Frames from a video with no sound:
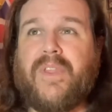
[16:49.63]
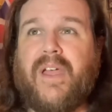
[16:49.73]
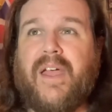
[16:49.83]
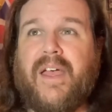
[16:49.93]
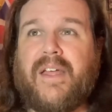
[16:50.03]

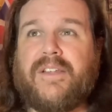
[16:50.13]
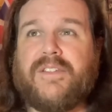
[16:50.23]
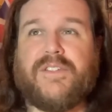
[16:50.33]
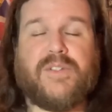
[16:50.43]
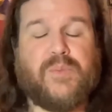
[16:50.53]

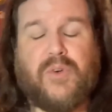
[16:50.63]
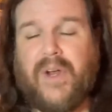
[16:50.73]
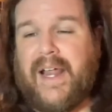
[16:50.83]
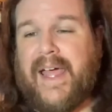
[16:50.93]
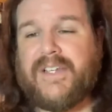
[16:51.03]
there's some
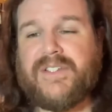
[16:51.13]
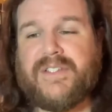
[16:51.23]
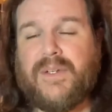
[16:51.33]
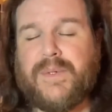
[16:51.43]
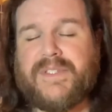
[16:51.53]
great action
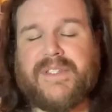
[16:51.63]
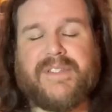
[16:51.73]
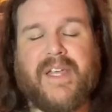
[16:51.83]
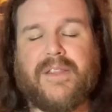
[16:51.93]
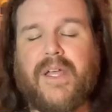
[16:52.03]

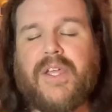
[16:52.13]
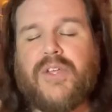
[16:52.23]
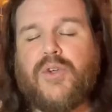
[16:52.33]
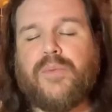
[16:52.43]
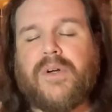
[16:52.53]
sequences, and the
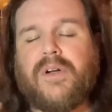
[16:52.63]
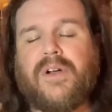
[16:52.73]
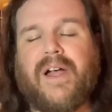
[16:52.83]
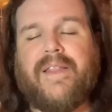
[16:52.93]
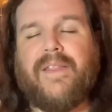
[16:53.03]
humor.
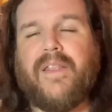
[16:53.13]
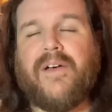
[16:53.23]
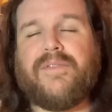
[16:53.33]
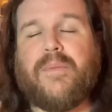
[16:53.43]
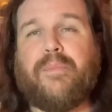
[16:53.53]
I
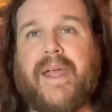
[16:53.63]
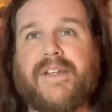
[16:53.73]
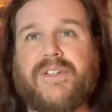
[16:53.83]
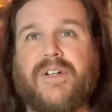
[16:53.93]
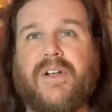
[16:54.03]
love the
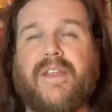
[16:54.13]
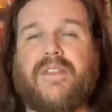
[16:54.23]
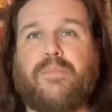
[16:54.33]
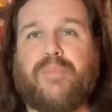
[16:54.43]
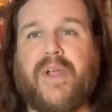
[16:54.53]
banter and
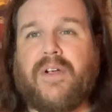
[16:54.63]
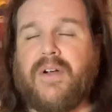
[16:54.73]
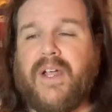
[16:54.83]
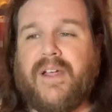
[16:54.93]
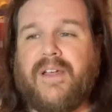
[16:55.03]
the
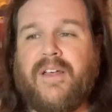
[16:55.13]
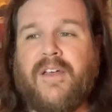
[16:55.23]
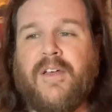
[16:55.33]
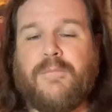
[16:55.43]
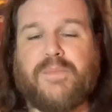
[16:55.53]
bickering
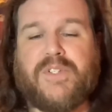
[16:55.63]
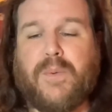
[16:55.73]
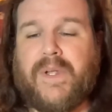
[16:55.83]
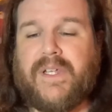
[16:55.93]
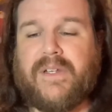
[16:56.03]

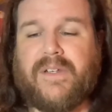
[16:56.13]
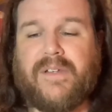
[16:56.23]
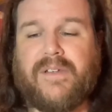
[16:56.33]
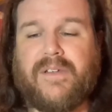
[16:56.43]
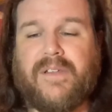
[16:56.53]
between
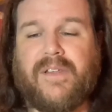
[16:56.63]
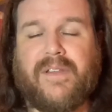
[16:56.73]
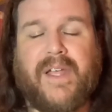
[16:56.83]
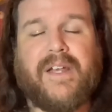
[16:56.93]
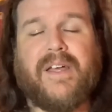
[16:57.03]

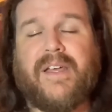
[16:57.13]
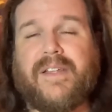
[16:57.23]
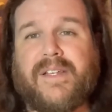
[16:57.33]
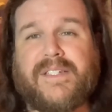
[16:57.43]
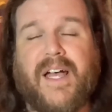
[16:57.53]
Yelena
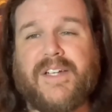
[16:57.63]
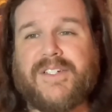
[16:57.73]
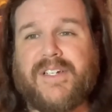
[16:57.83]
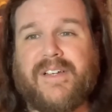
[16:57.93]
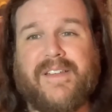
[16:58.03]
and
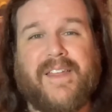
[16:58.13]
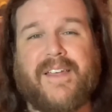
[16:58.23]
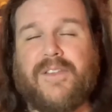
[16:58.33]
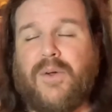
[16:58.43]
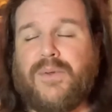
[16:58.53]
Natasha,
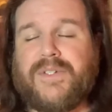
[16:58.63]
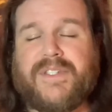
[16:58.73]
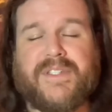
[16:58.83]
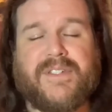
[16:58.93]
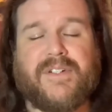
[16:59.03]
like the older
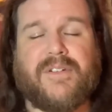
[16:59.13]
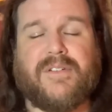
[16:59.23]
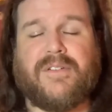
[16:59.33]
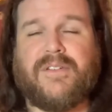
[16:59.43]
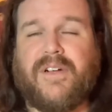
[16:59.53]

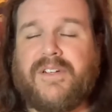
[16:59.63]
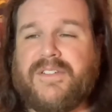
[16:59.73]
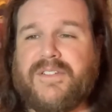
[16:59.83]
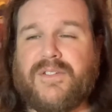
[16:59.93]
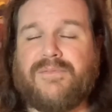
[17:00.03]
sister, younger
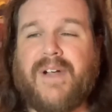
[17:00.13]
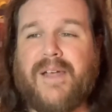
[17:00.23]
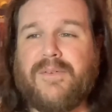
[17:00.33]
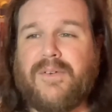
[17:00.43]
sister, right?